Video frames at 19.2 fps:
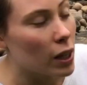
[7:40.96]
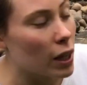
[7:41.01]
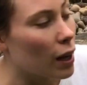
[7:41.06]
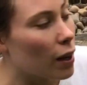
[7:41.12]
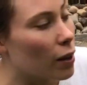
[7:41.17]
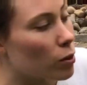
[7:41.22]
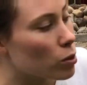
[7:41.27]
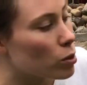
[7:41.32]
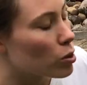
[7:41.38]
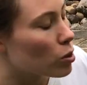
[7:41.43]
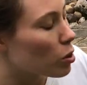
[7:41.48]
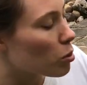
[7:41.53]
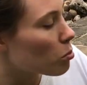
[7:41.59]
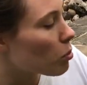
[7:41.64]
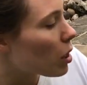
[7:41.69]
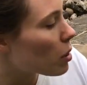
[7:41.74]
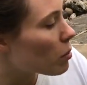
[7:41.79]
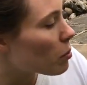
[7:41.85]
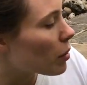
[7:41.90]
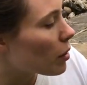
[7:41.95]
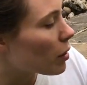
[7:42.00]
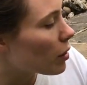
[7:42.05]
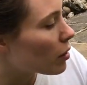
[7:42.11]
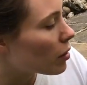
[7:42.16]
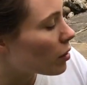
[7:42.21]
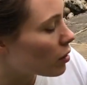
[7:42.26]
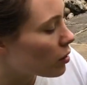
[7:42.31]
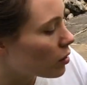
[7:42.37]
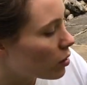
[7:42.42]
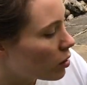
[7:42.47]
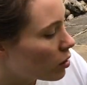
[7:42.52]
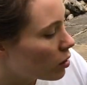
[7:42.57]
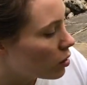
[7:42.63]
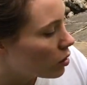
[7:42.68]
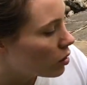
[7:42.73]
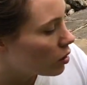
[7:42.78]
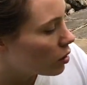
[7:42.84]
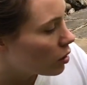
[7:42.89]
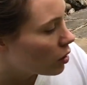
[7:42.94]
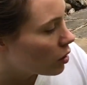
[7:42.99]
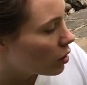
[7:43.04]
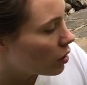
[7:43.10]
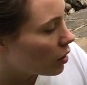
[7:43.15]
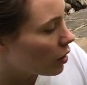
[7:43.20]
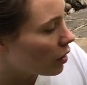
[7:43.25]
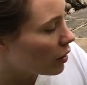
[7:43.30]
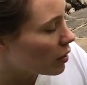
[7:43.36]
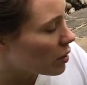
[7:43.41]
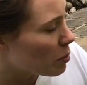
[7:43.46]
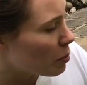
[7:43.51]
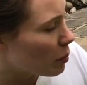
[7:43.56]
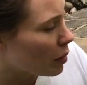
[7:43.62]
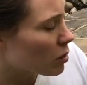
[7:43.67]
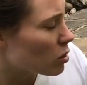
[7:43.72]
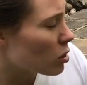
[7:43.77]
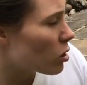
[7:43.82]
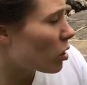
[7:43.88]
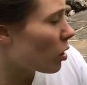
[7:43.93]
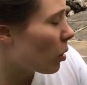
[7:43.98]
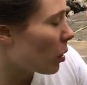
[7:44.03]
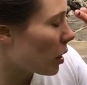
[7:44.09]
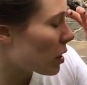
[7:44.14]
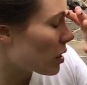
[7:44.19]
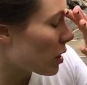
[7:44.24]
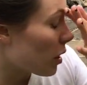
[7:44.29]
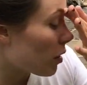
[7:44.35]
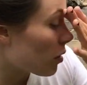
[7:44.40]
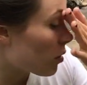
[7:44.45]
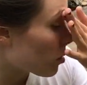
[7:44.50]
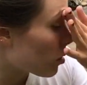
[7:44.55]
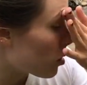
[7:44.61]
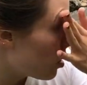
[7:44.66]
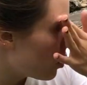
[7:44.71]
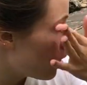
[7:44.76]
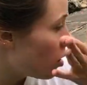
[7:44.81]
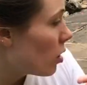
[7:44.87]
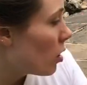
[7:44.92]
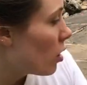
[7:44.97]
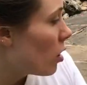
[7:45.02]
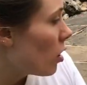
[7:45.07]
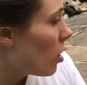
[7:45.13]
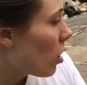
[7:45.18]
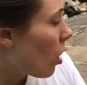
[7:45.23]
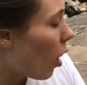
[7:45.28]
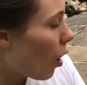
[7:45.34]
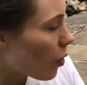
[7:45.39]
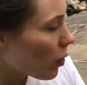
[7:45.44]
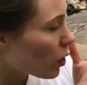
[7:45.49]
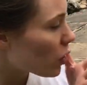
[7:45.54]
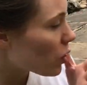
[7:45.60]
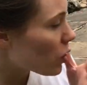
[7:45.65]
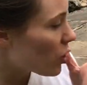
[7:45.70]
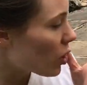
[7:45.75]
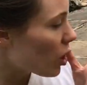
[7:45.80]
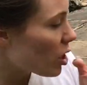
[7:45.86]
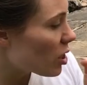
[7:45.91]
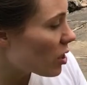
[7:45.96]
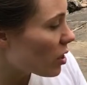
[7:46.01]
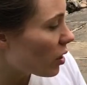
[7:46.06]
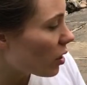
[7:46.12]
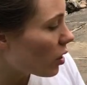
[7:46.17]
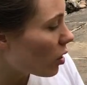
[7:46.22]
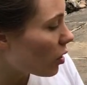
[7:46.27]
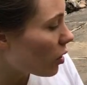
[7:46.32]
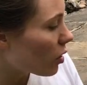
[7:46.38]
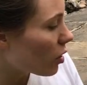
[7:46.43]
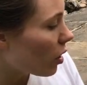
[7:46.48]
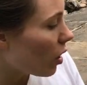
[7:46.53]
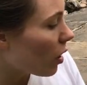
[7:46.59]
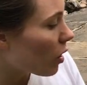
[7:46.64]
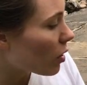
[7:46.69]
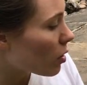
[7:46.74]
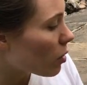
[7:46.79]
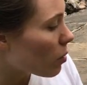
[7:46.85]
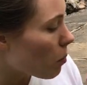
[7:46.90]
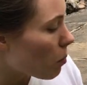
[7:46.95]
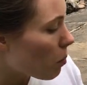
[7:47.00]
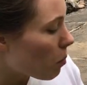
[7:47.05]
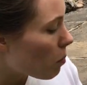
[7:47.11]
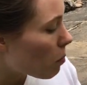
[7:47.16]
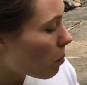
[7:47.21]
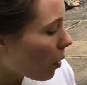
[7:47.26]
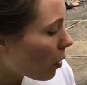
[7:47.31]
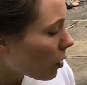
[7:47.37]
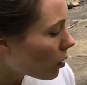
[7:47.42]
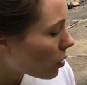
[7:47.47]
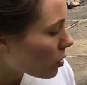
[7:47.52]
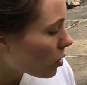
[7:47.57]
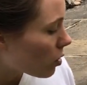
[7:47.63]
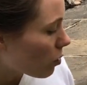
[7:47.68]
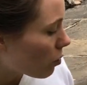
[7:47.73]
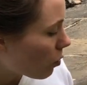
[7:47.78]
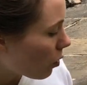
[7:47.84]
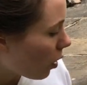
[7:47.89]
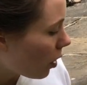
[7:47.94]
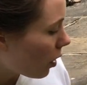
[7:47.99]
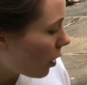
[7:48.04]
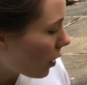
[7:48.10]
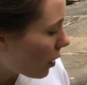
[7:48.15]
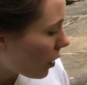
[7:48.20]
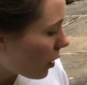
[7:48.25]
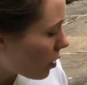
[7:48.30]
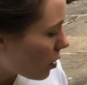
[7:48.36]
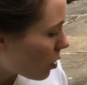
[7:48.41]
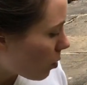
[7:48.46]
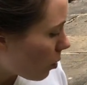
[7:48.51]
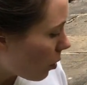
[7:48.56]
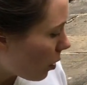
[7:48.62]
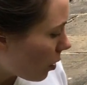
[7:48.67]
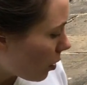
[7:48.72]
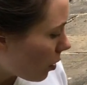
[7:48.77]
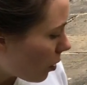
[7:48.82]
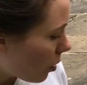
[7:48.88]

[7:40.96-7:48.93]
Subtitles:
cloud, so maybe it is about to chuck it down. Other concerns include like bugs flying into it